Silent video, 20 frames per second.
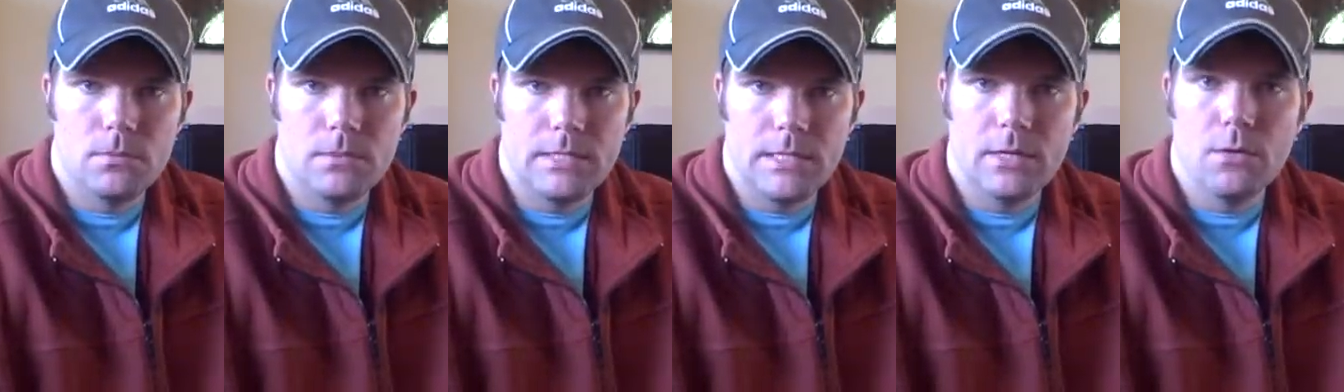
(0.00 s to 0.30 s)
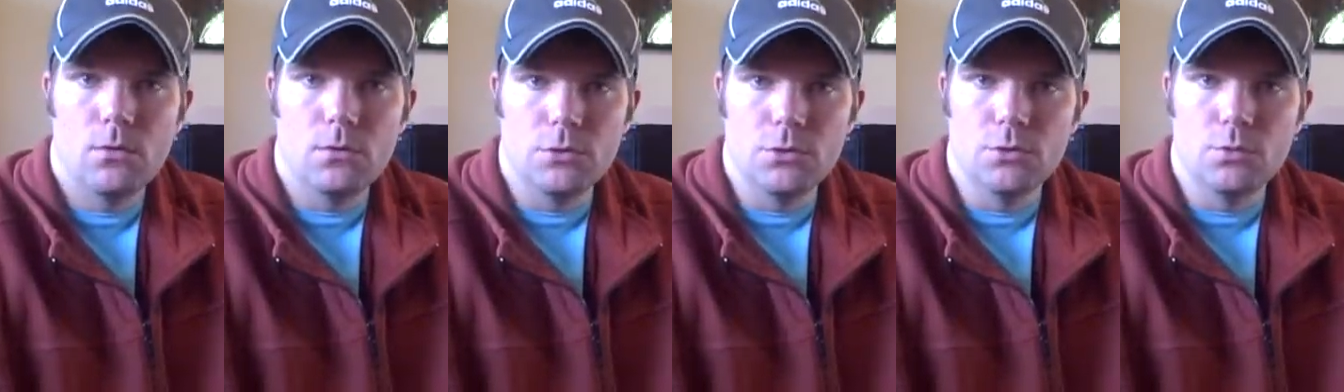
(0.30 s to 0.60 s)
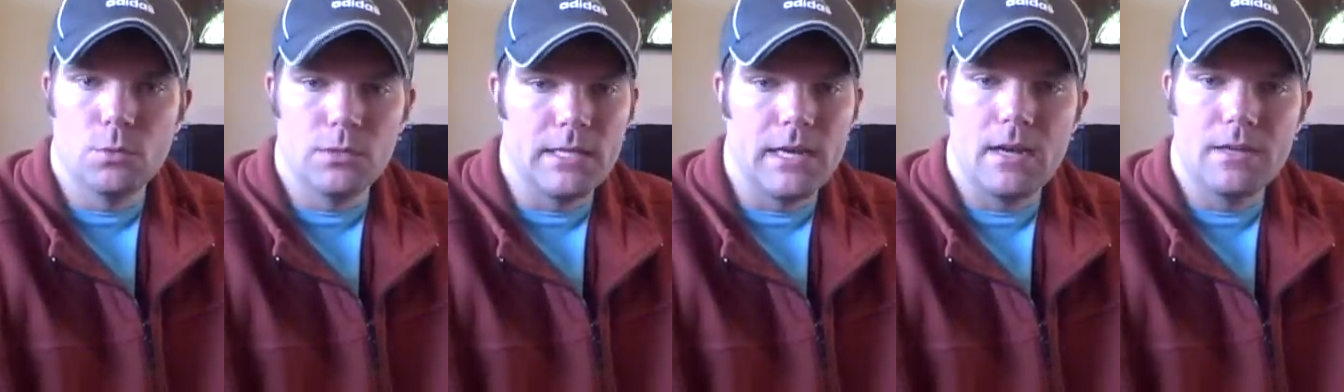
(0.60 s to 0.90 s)
tell
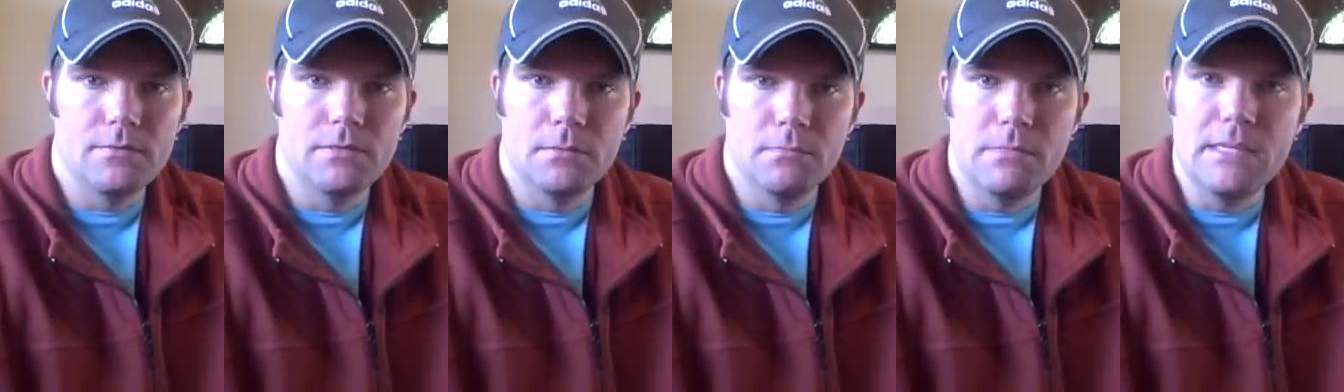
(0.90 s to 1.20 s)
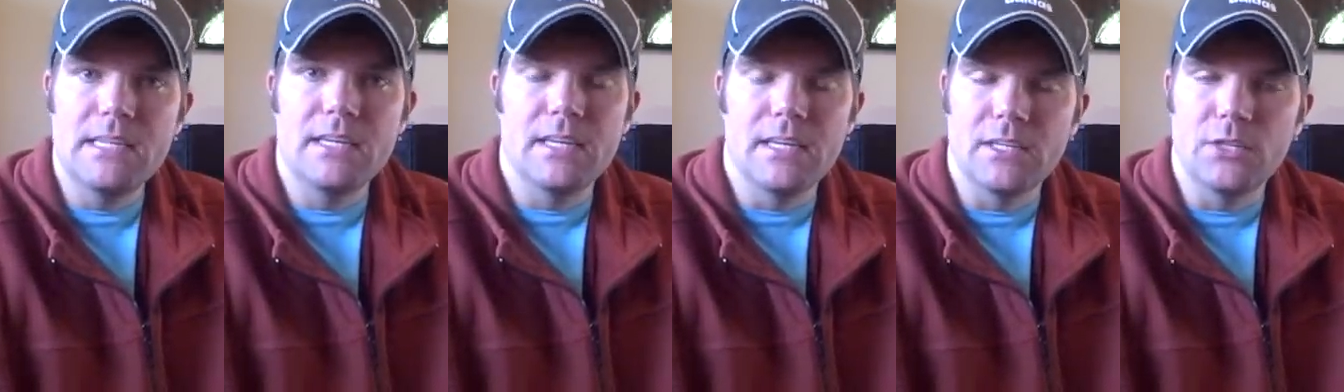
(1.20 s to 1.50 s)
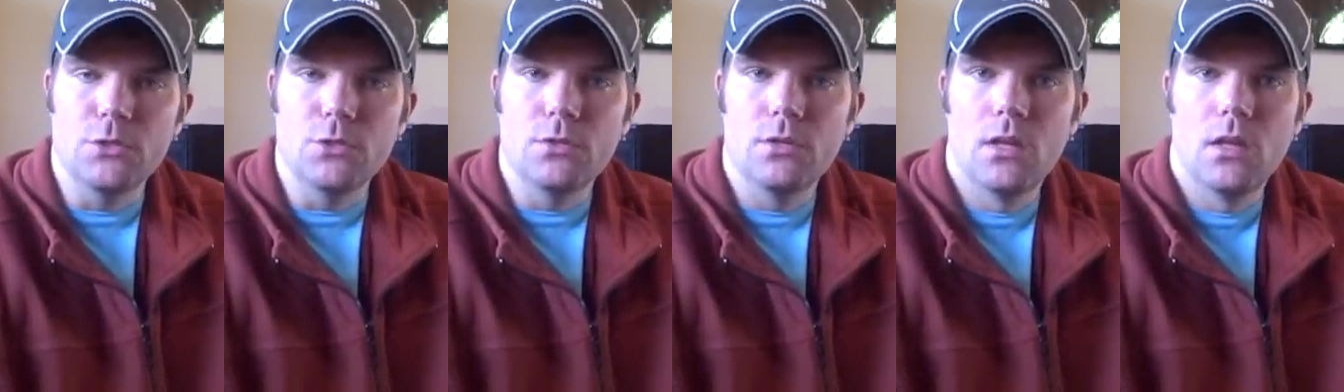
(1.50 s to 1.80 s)
you without even
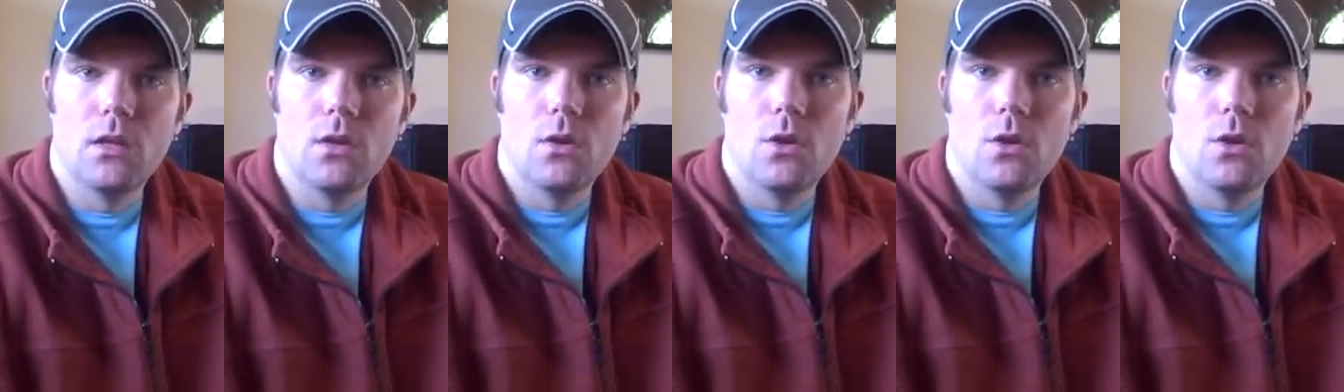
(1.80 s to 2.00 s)
meeting you